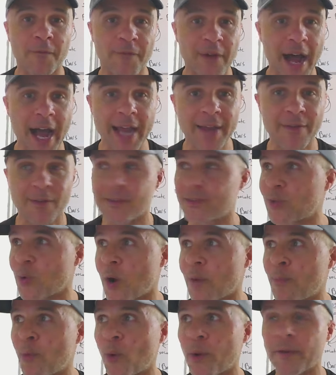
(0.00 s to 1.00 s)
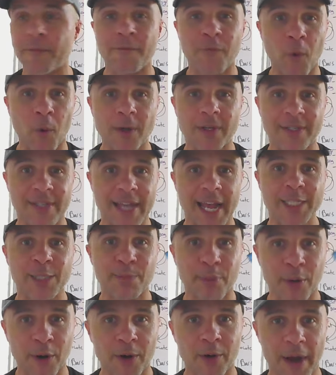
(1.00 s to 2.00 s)
12.4
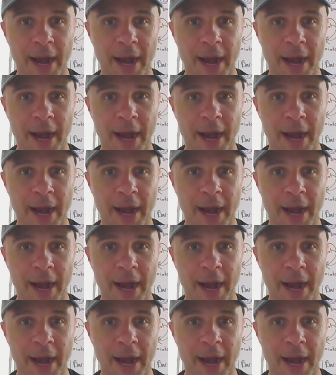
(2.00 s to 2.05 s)
cents per